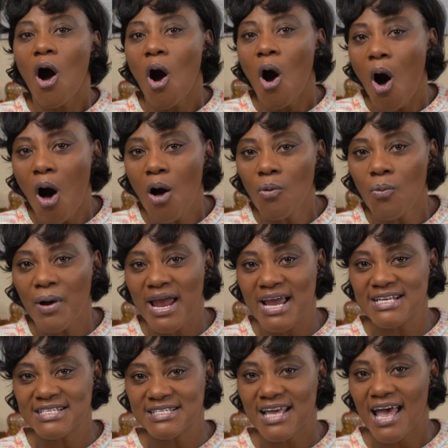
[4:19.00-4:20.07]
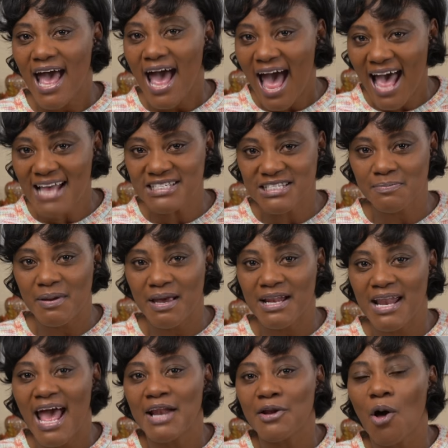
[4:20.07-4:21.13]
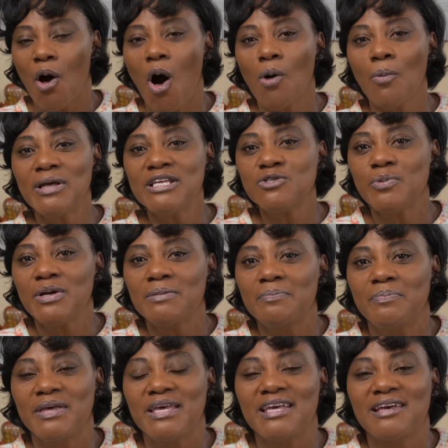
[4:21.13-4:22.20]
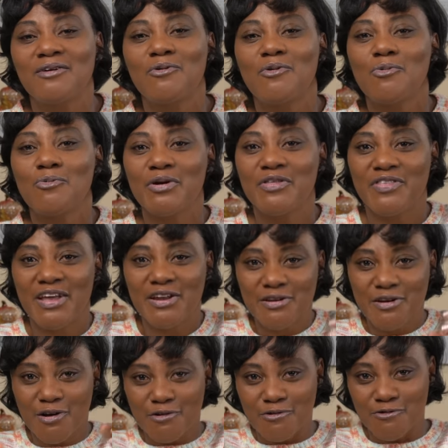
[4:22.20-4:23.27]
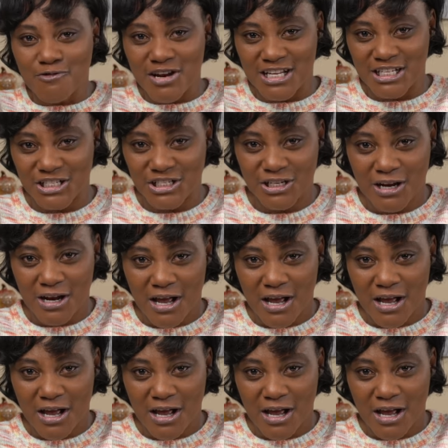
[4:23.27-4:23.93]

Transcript: always has been, and always will be within reach.